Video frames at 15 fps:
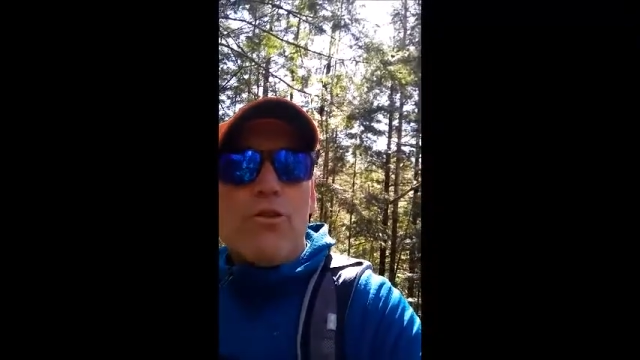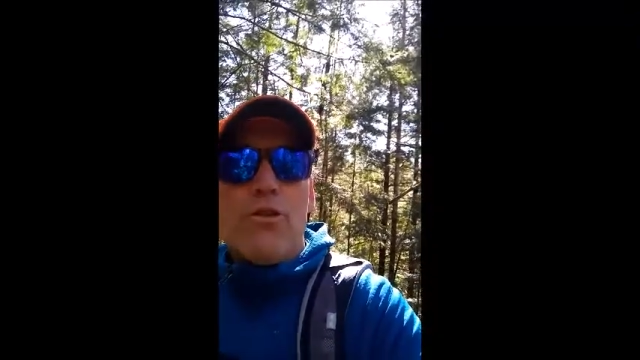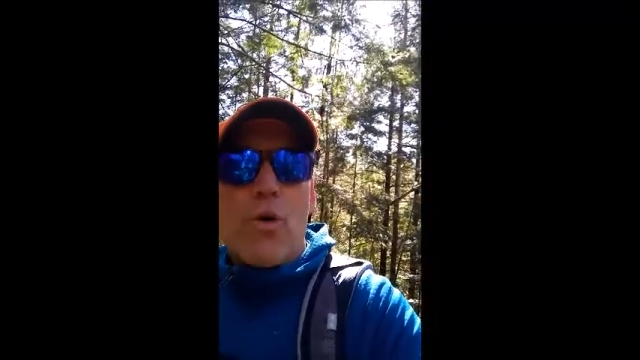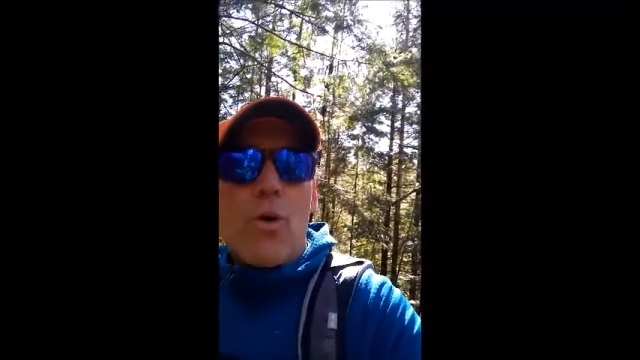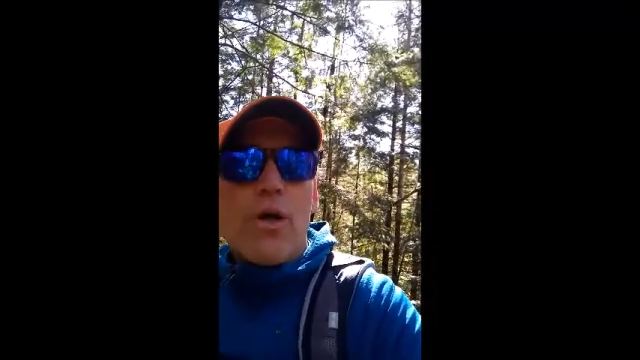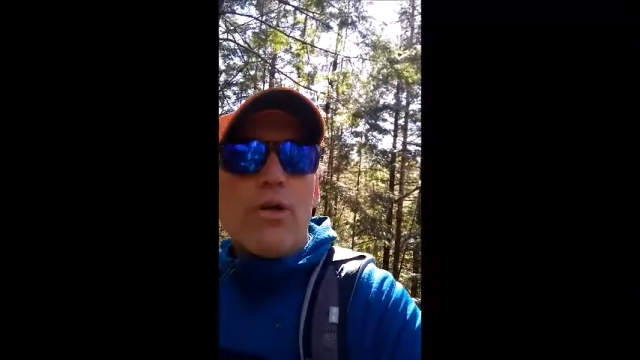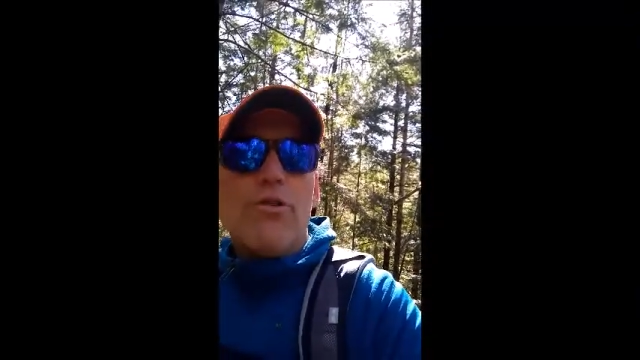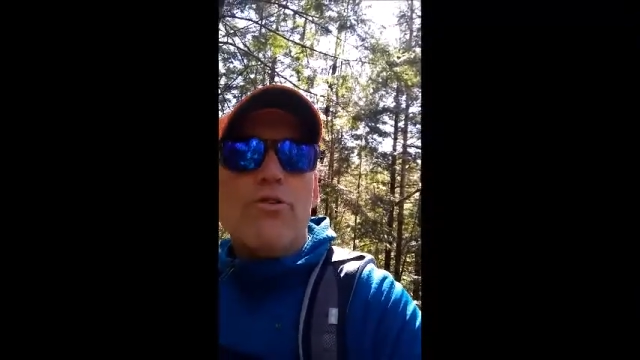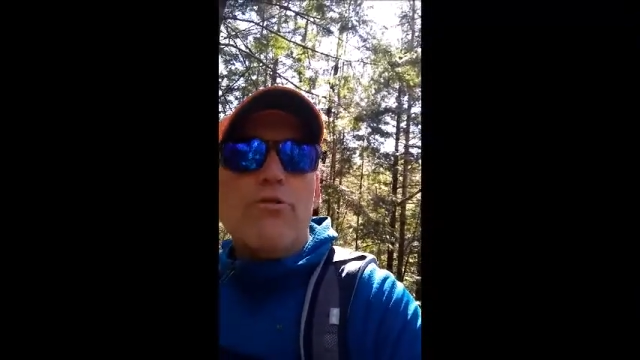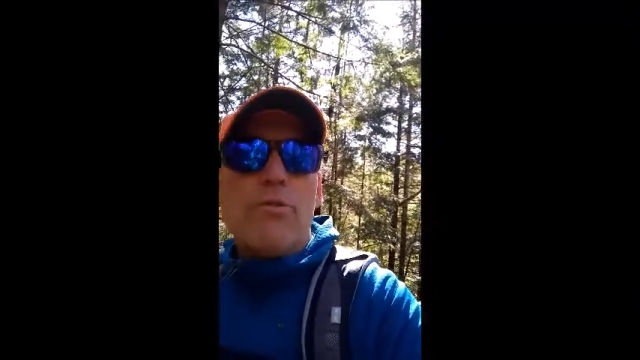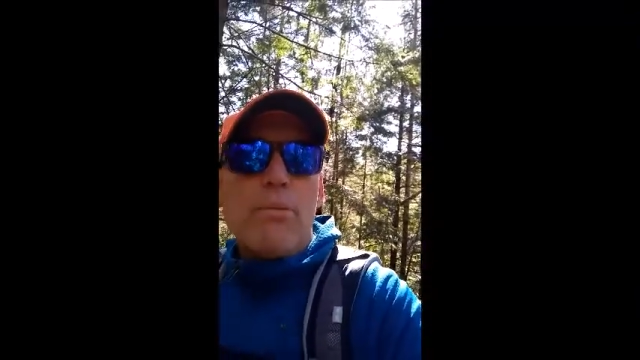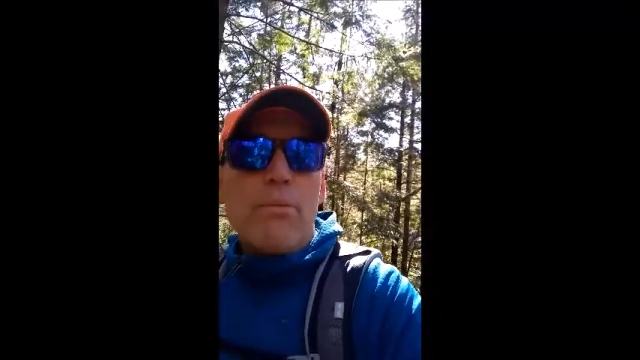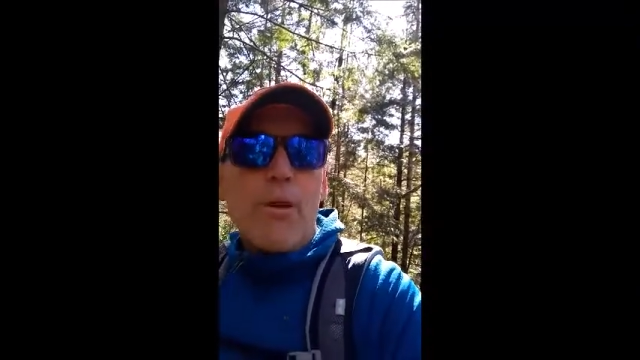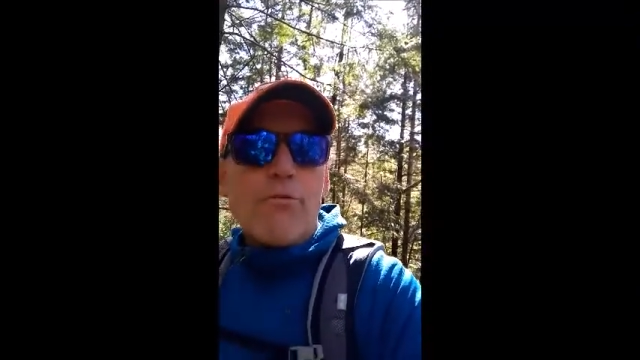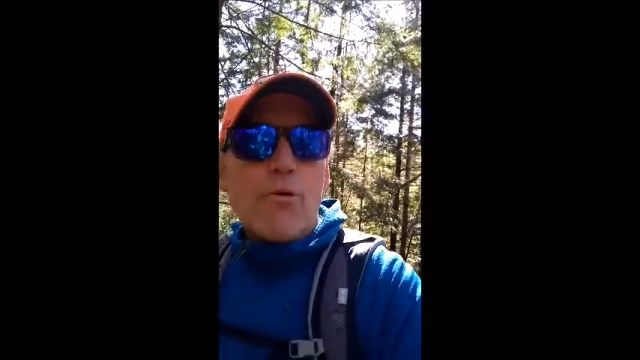tutorials if
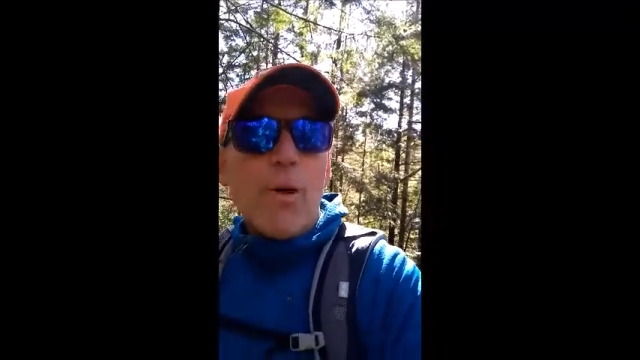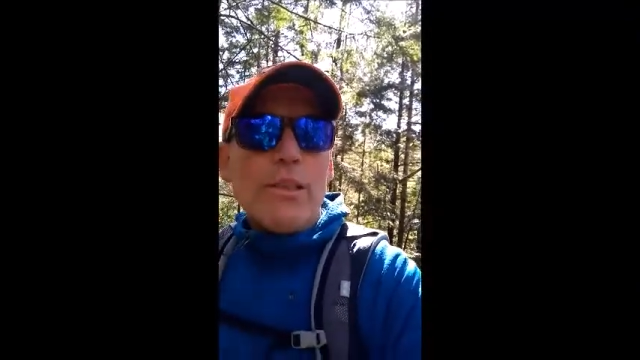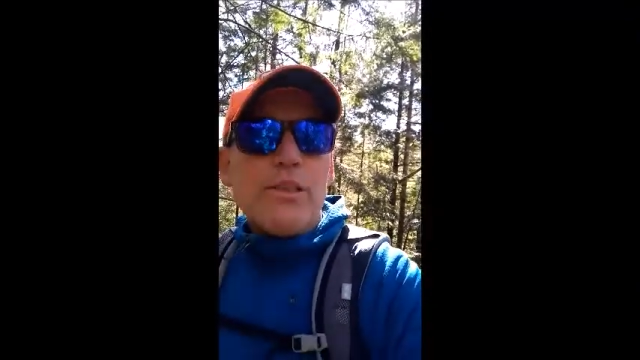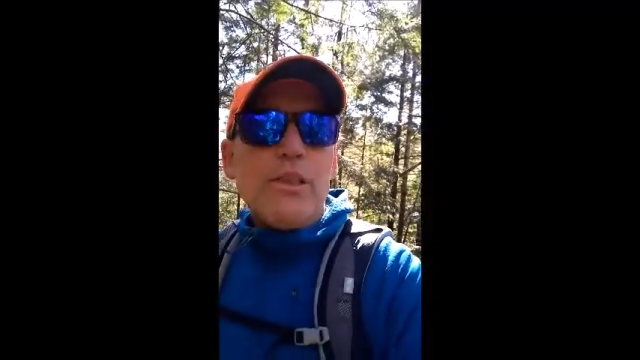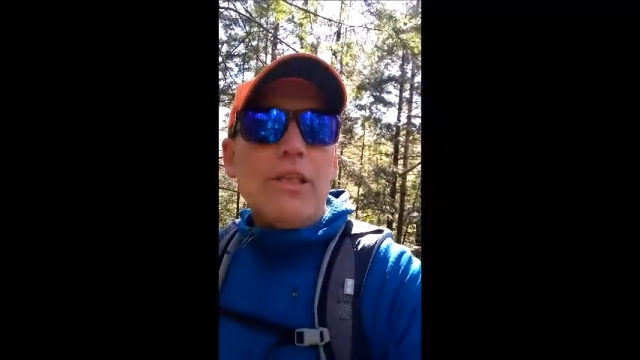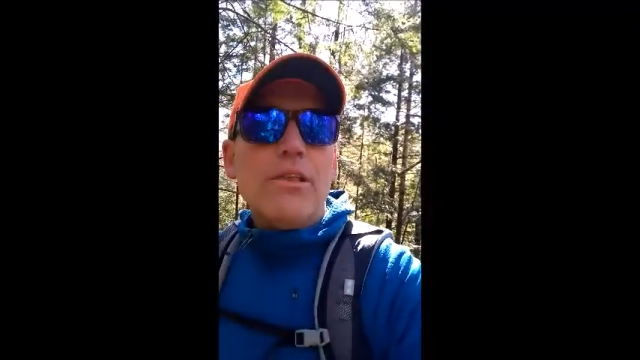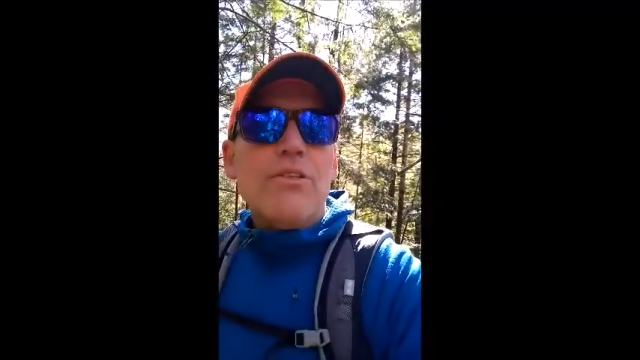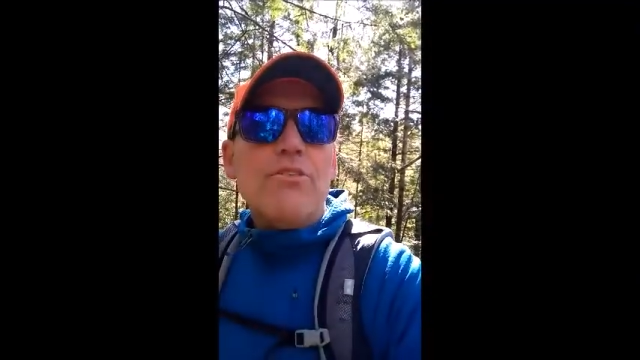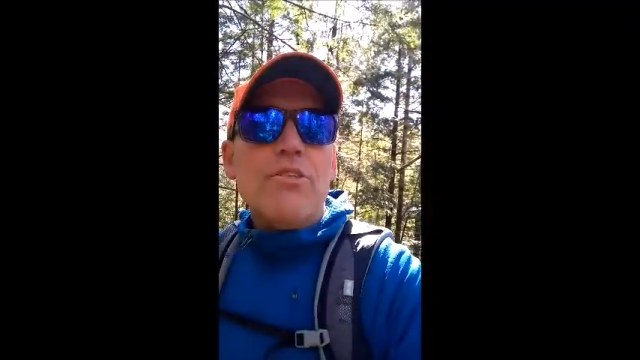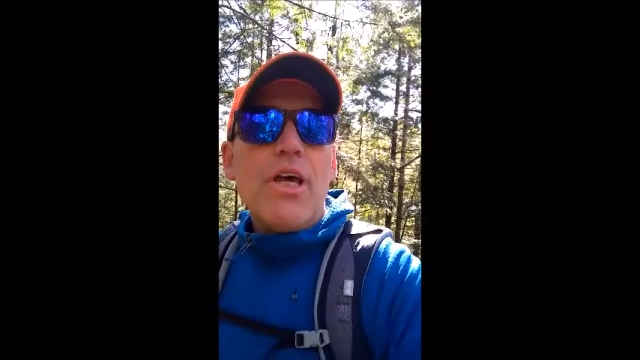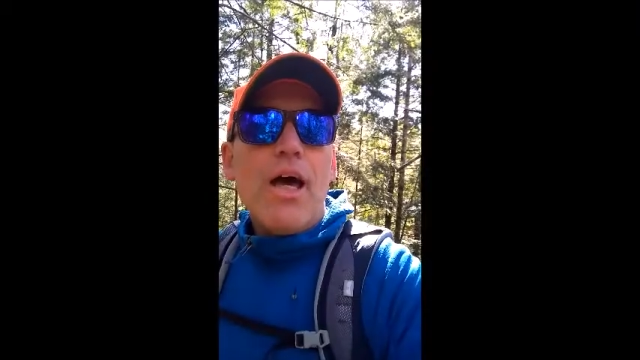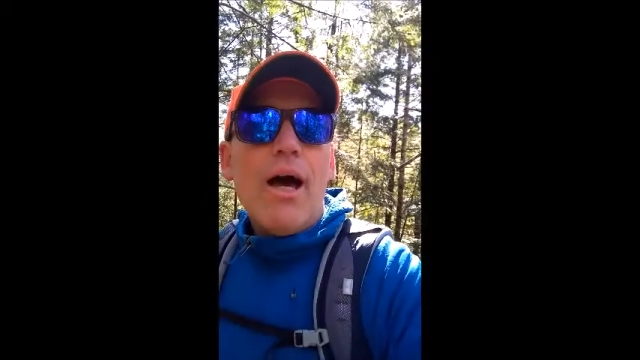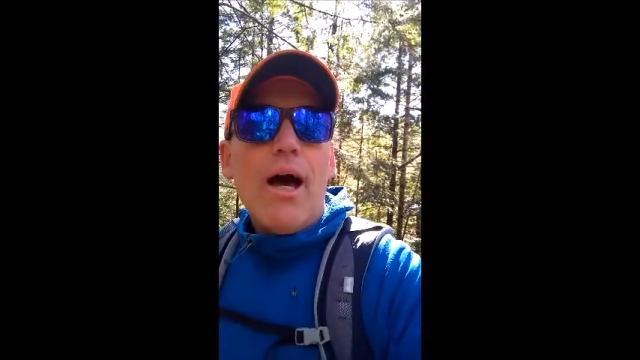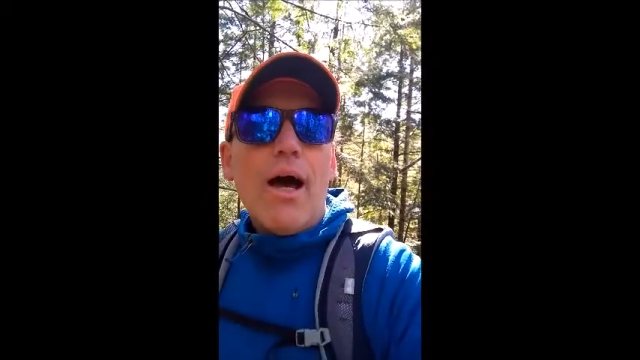people have questions,